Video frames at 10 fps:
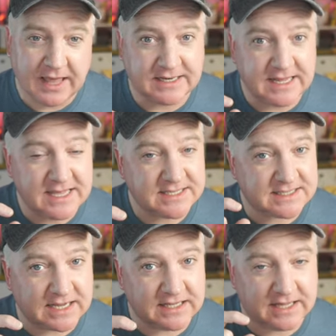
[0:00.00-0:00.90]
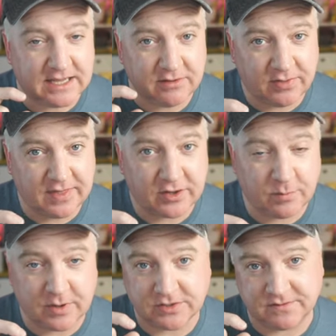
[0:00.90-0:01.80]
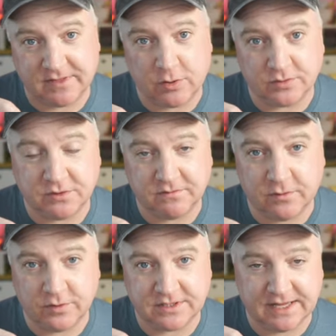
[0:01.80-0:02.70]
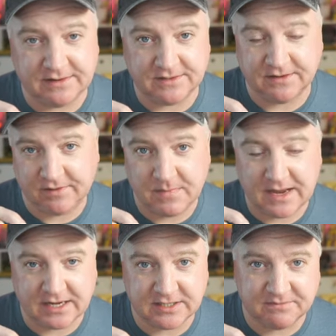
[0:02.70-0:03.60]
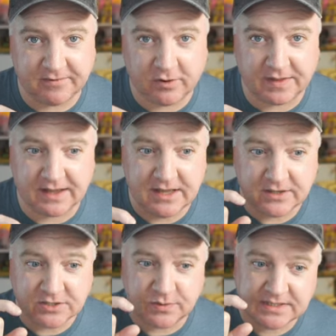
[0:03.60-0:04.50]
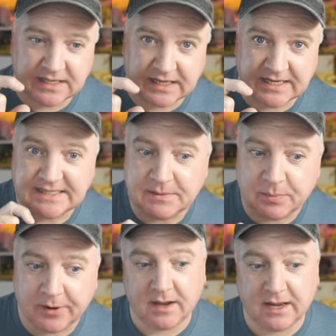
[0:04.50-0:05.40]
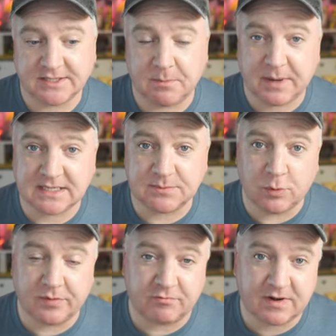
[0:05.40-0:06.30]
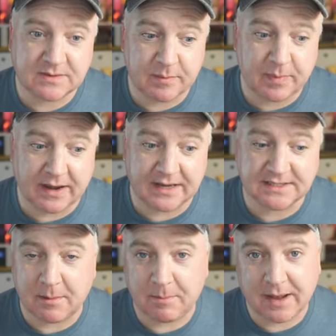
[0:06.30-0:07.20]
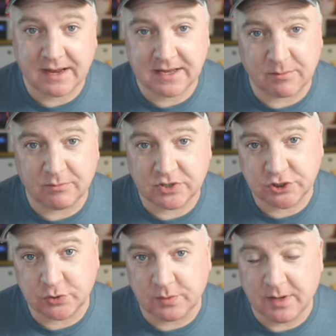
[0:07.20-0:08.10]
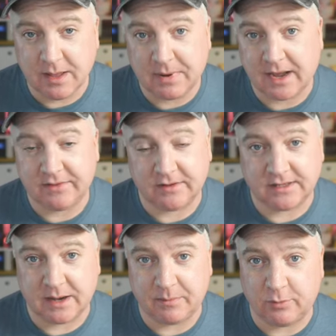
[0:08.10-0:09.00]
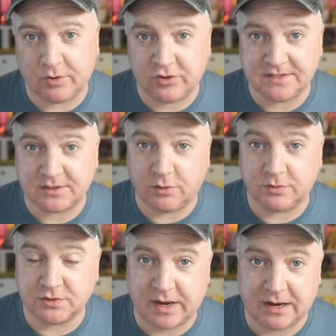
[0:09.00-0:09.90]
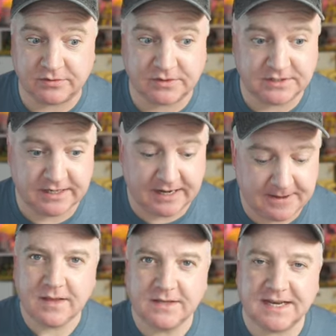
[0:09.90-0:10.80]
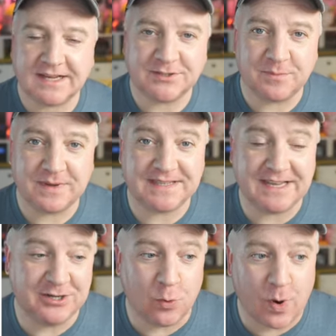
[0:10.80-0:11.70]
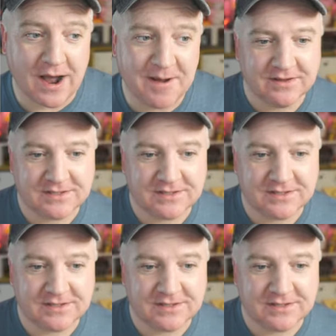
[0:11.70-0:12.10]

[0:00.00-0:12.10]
It is slightly thicker because of the autofocus lens and the mechanism for that, so it's slightly deeper. And it's compatible with the Raspberry Pi's Pi Camera 2 Python library, which is also out today. So next up is the Noir.